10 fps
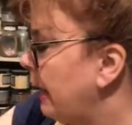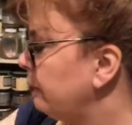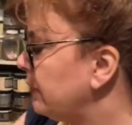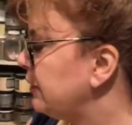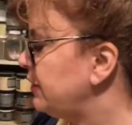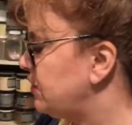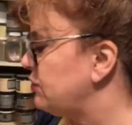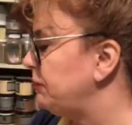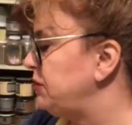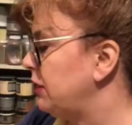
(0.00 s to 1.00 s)
I really
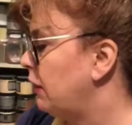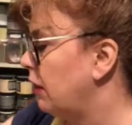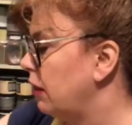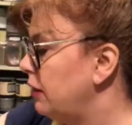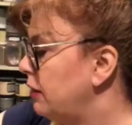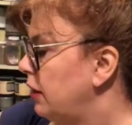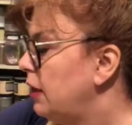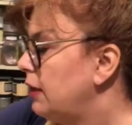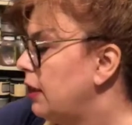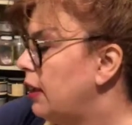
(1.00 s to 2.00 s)
stripped it hard.
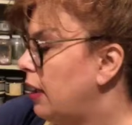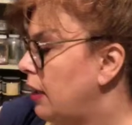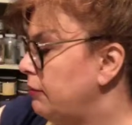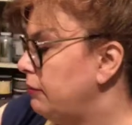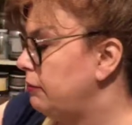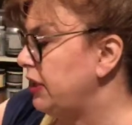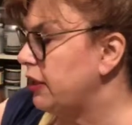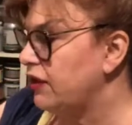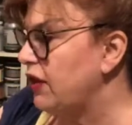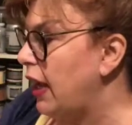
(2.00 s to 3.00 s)

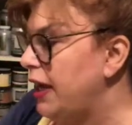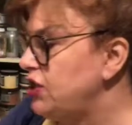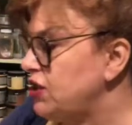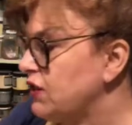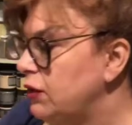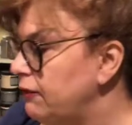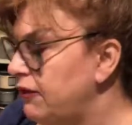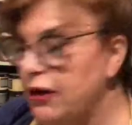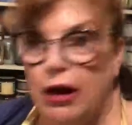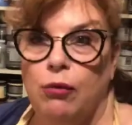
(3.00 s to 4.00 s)
Because I just couldn't
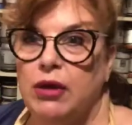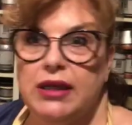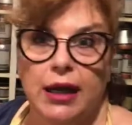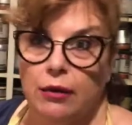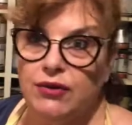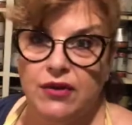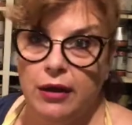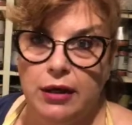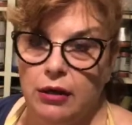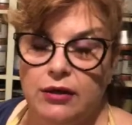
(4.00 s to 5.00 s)
figure out what the heck was
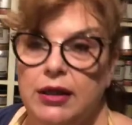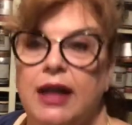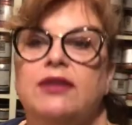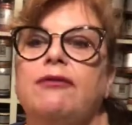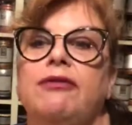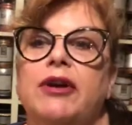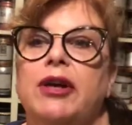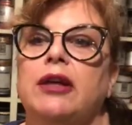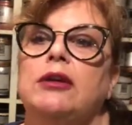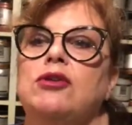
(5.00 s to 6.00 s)
on here. And that's
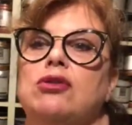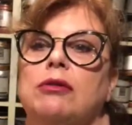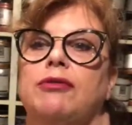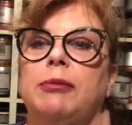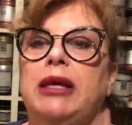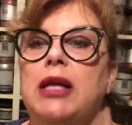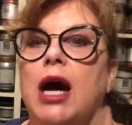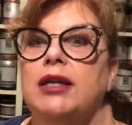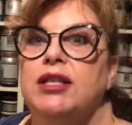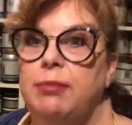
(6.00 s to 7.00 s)
very unusual for me
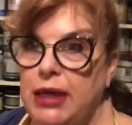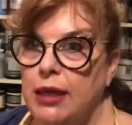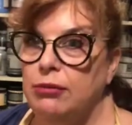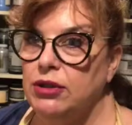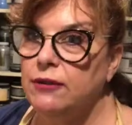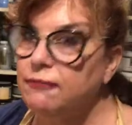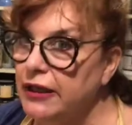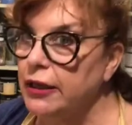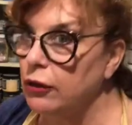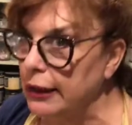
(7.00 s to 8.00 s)
not to be able to
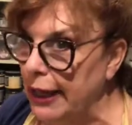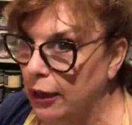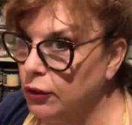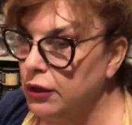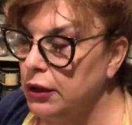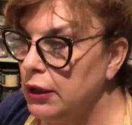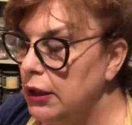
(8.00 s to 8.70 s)
figure it out.